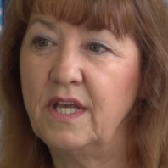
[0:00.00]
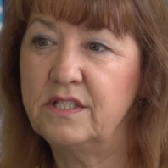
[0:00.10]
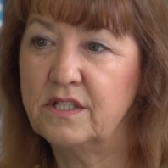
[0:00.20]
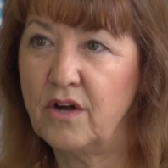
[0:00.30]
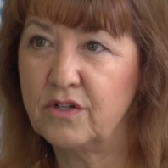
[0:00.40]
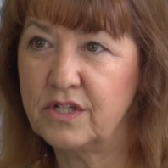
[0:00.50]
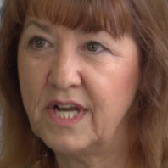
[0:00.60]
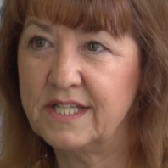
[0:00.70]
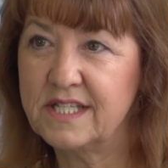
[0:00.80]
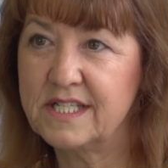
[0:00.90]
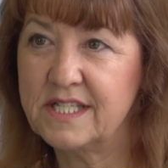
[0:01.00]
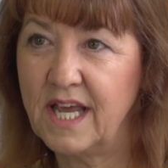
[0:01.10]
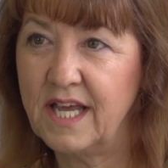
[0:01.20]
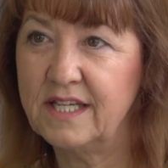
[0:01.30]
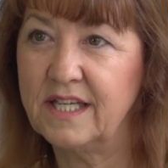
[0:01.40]
intercultural
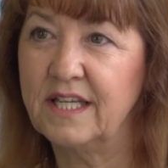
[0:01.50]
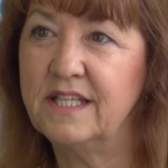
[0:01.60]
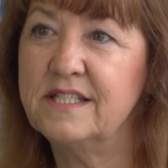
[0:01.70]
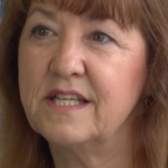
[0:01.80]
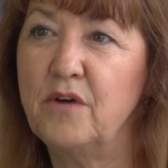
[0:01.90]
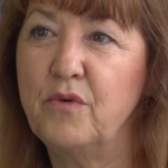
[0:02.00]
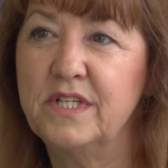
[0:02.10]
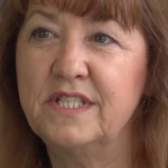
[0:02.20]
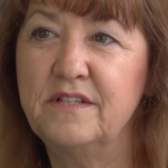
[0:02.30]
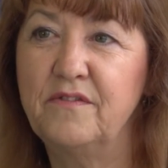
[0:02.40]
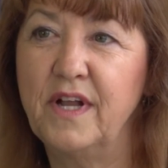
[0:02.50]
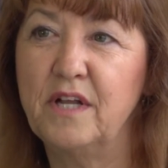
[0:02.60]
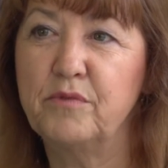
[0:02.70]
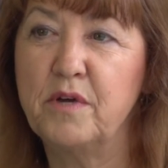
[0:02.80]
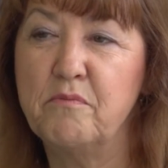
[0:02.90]
understandings, I wanted to
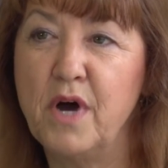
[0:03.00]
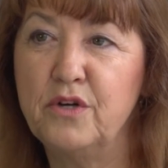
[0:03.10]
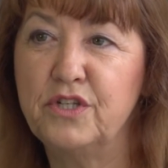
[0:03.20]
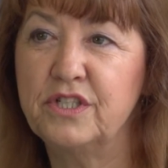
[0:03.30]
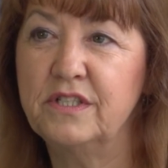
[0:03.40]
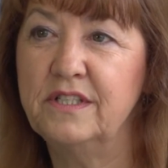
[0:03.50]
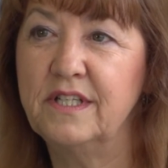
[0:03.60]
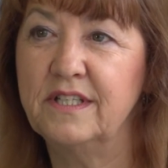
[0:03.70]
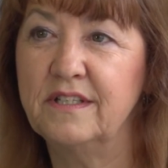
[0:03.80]
develop emotion